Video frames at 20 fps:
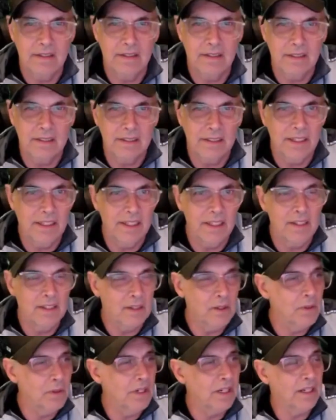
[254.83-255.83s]
They didn't do
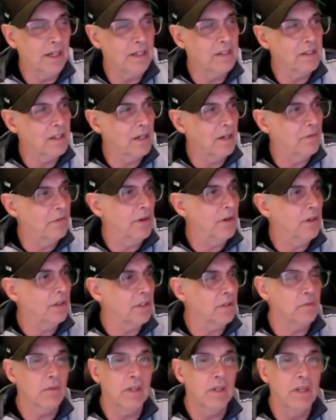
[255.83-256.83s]
it, guys. And I feel like
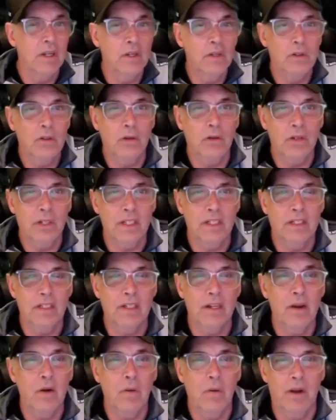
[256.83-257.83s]
I'm talking to
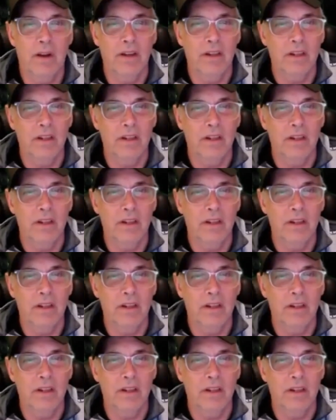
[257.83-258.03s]
no one.